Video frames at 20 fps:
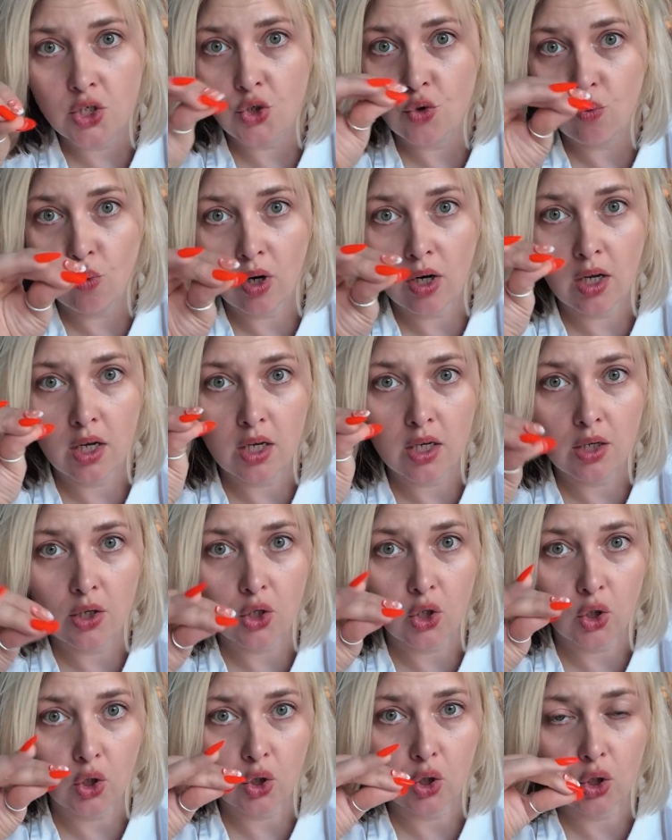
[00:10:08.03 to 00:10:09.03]
You want to
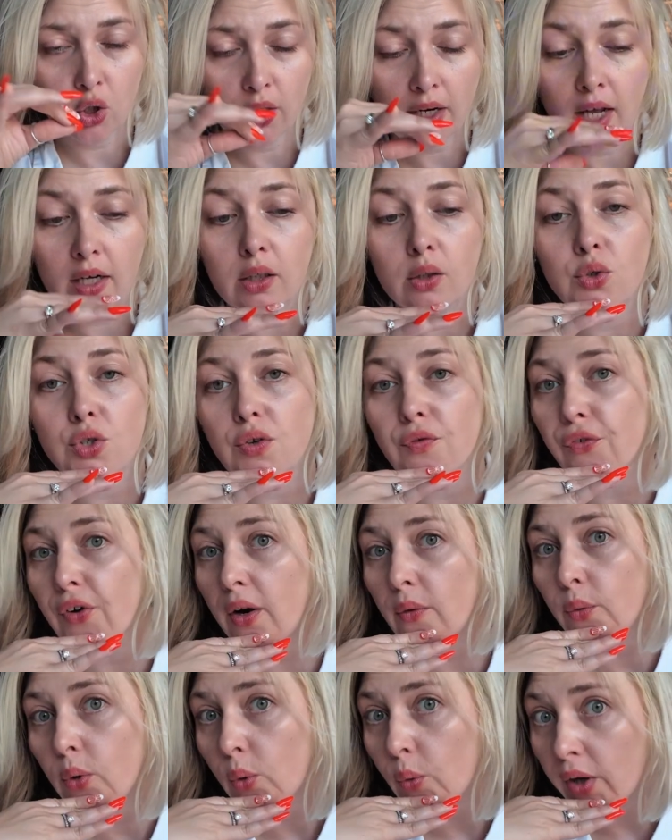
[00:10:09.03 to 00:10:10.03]
learn how to lose a
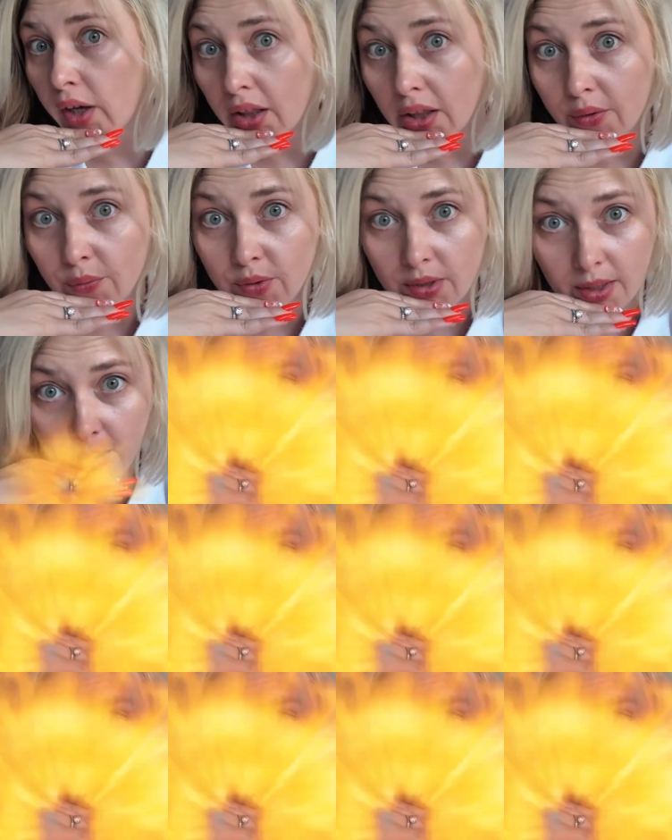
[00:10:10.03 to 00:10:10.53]
friend real quick, live with